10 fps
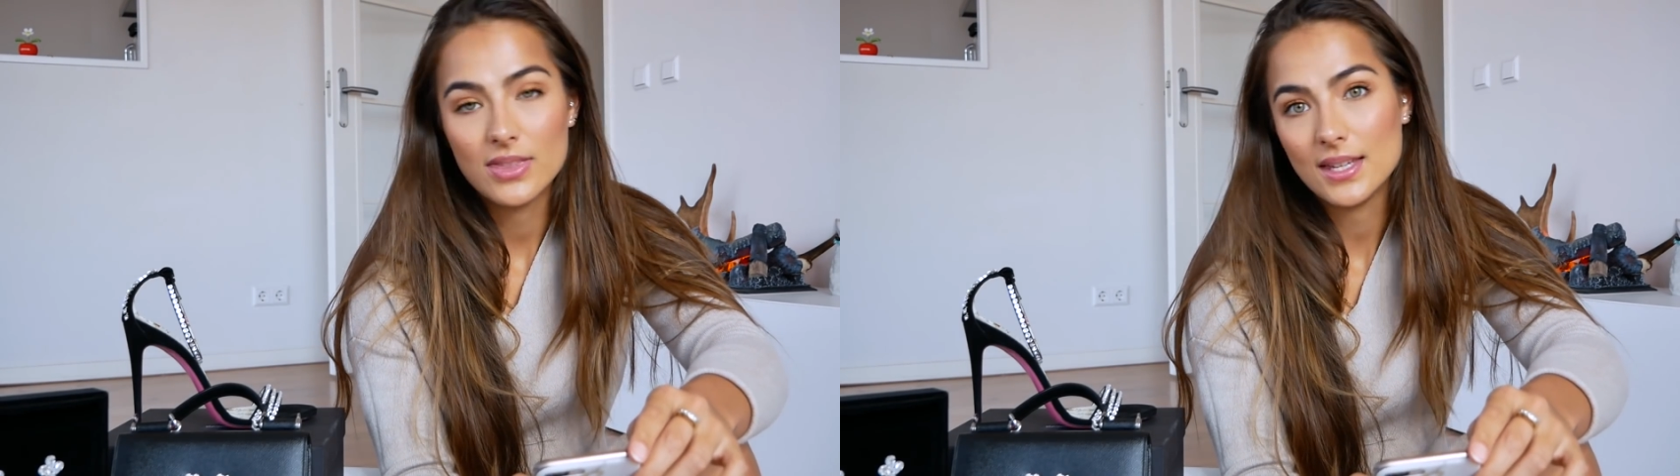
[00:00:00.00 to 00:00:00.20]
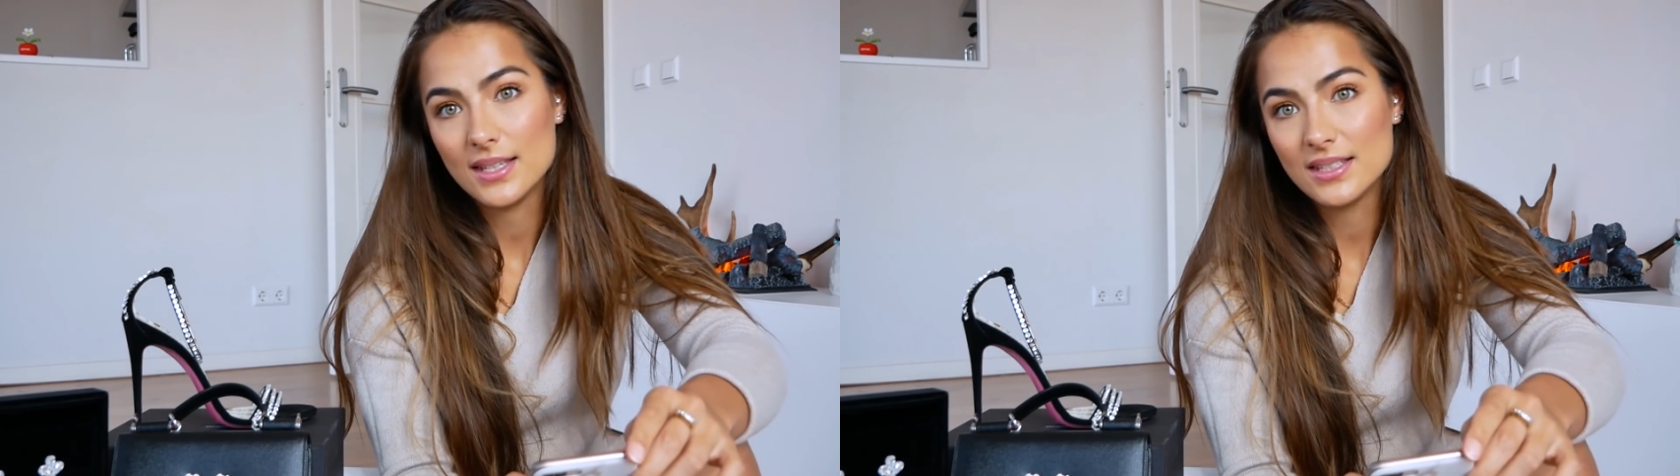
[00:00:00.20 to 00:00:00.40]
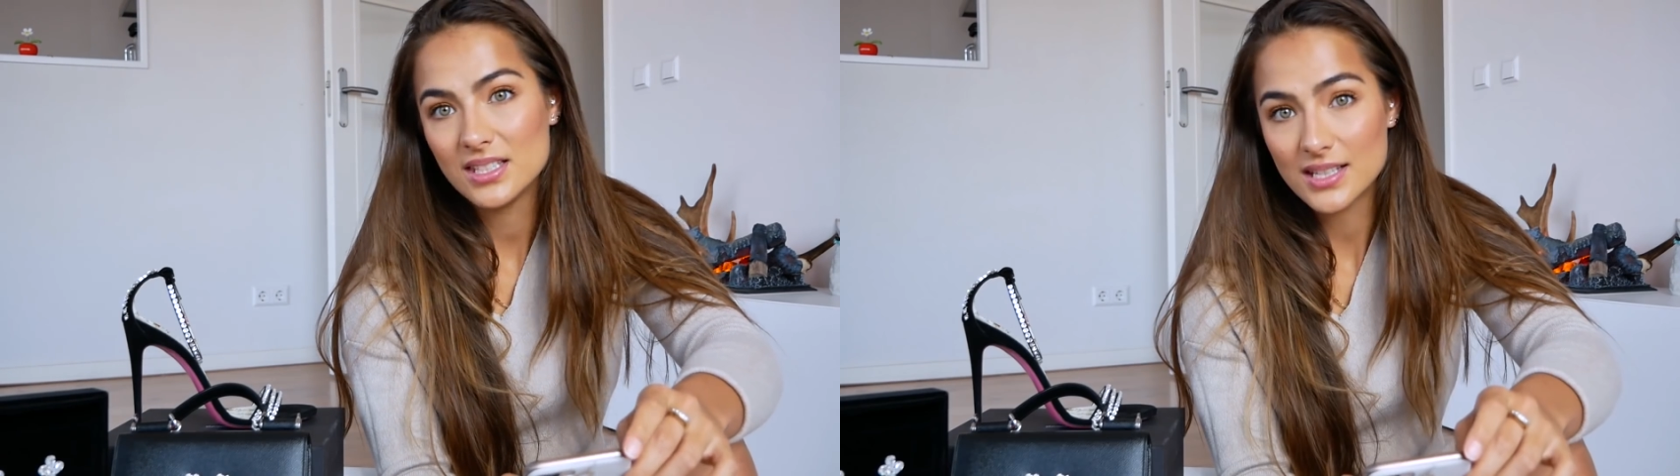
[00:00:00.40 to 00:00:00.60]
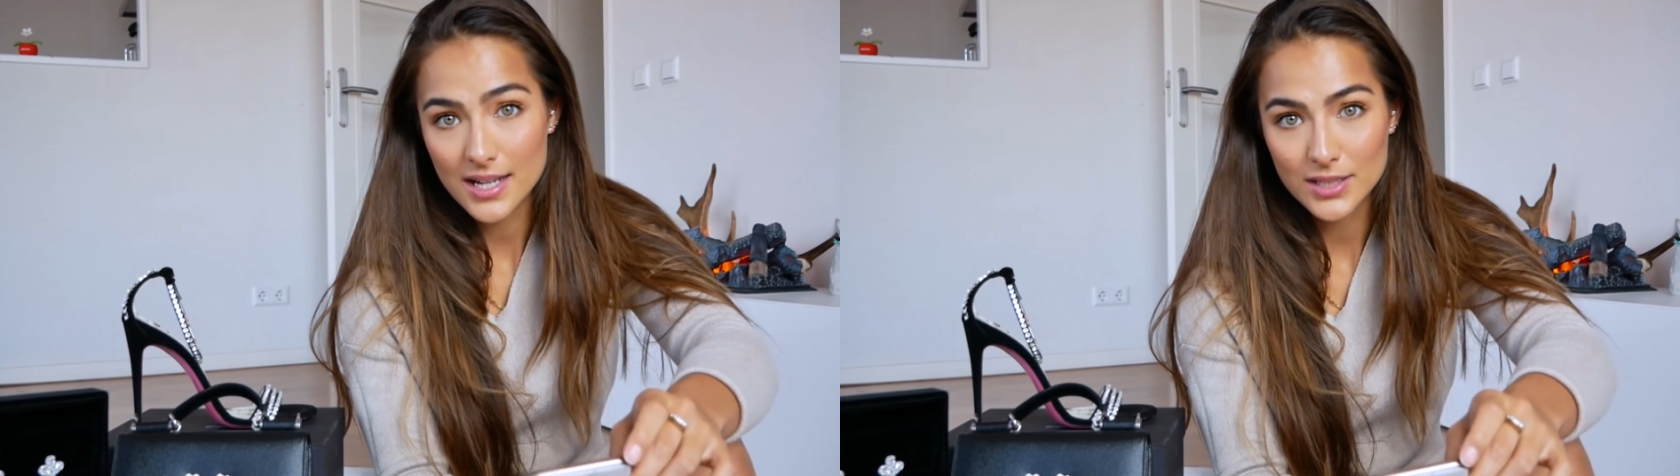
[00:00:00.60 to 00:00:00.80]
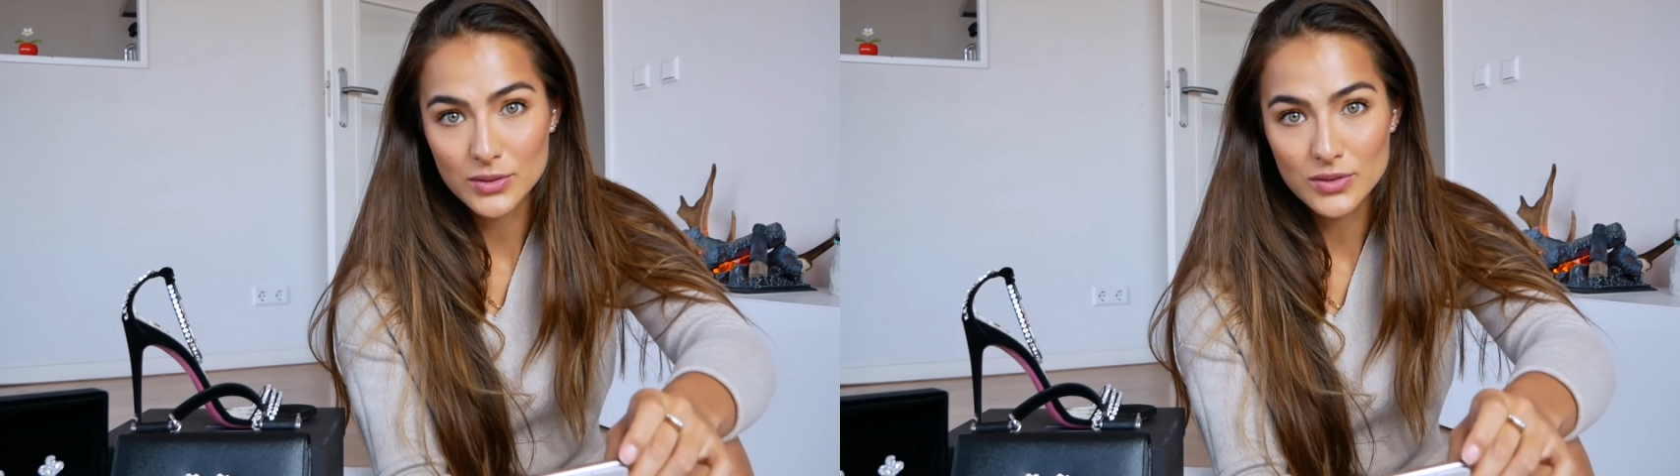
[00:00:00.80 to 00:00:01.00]
these
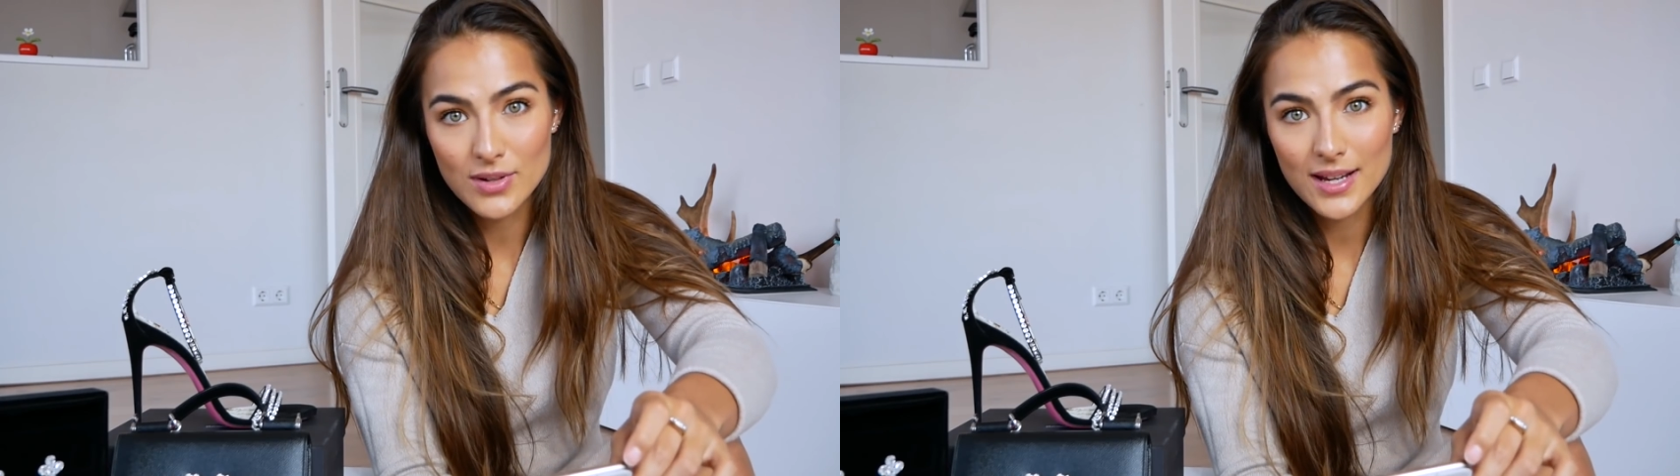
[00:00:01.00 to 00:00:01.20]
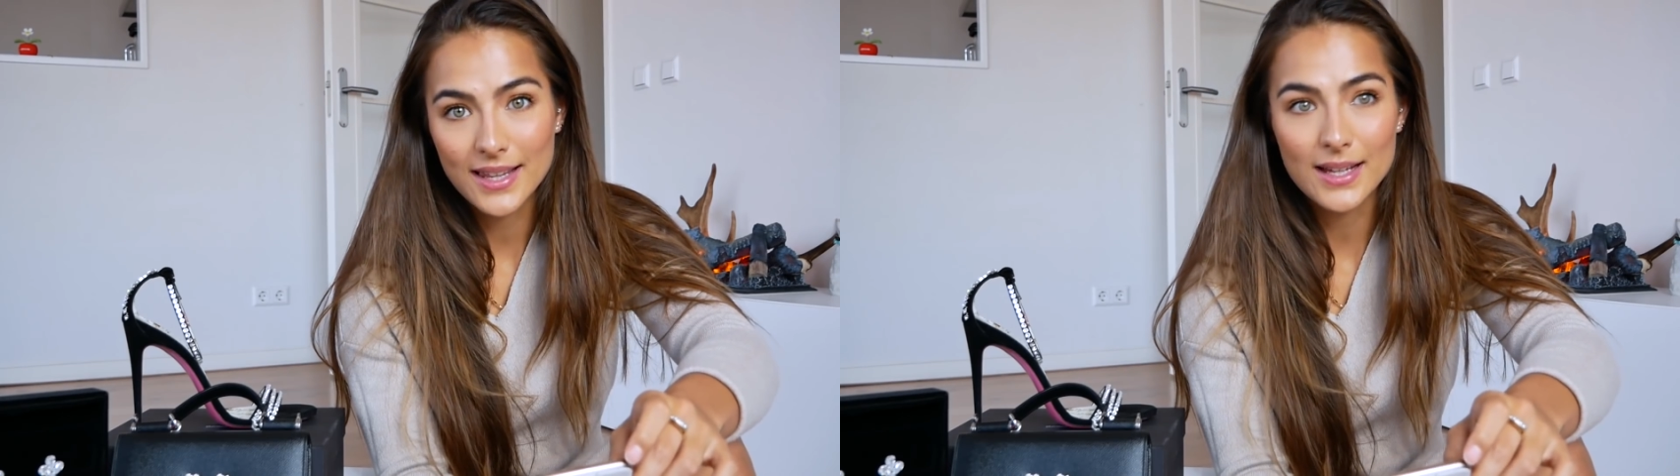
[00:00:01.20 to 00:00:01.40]
titles, right?